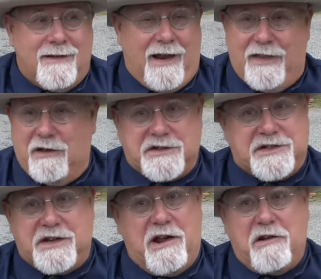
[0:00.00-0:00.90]
And that was
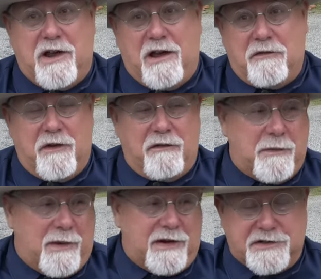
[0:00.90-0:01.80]
just a no-go for
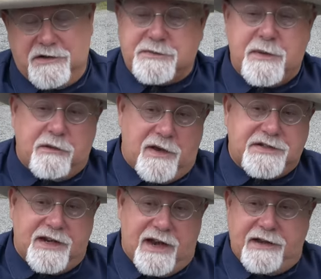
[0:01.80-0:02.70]
everybody. So Smith &
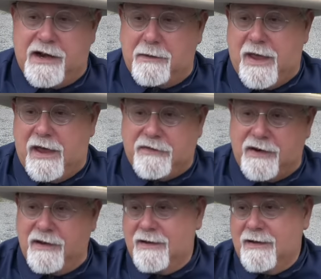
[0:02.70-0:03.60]
Wesson ended up
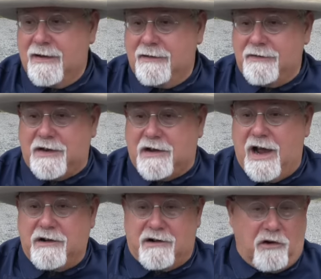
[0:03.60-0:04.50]
having the
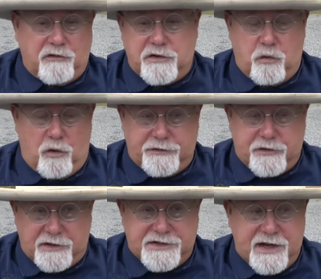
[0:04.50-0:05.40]
cartridge world
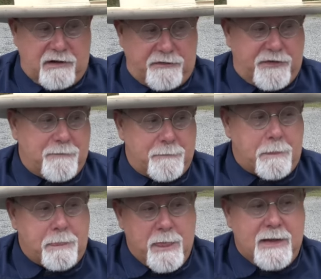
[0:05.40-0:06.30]
to
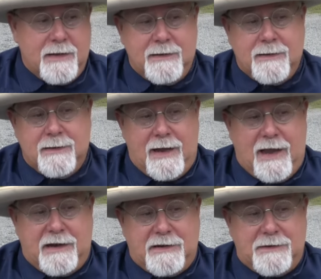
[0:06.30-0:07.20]
itself,
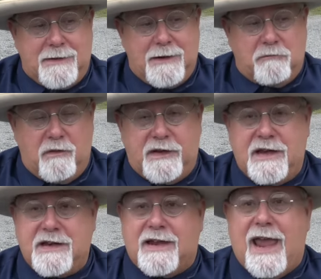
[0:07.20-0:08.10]
and it really
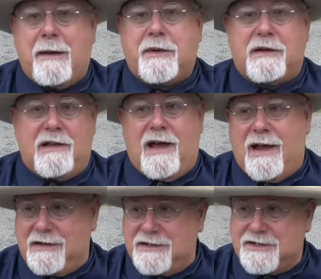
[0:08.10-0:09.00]
didn't
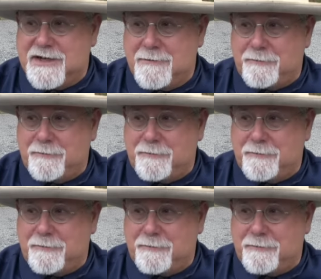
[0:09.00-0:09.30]
capitalize